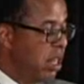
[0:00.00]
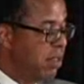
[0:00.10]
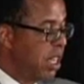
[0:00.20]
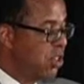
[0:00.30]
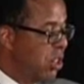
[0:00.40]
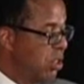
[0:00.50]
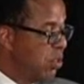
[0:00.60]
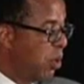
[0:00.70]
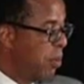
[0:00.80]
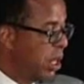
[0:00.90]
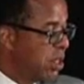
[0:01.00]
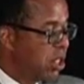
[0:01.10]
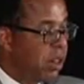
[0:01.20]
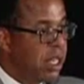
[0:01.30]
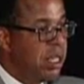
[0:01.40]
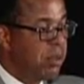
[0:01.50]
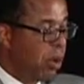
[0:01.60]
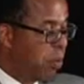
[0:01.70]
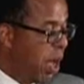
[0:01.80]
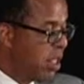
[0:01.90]
innovations for military
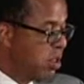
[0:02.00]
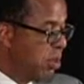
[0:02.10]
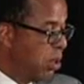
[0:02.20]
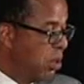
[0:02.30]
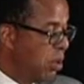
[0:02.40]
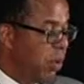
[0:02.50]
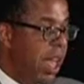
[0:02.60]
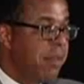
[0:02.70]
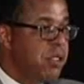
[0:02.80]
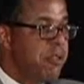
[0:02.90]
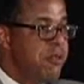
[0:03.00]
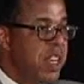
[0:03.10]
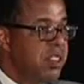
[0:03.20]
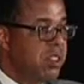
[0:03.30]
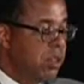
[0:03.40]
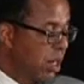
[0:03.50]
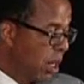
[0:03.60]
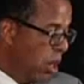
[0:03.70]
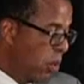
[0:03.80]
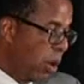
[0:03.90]
where possible. We have to invest
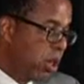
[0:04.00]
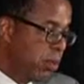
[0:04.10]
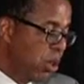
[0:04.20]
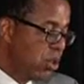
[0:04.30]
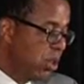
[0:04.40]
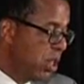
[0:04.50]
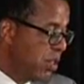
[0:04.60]
where commercial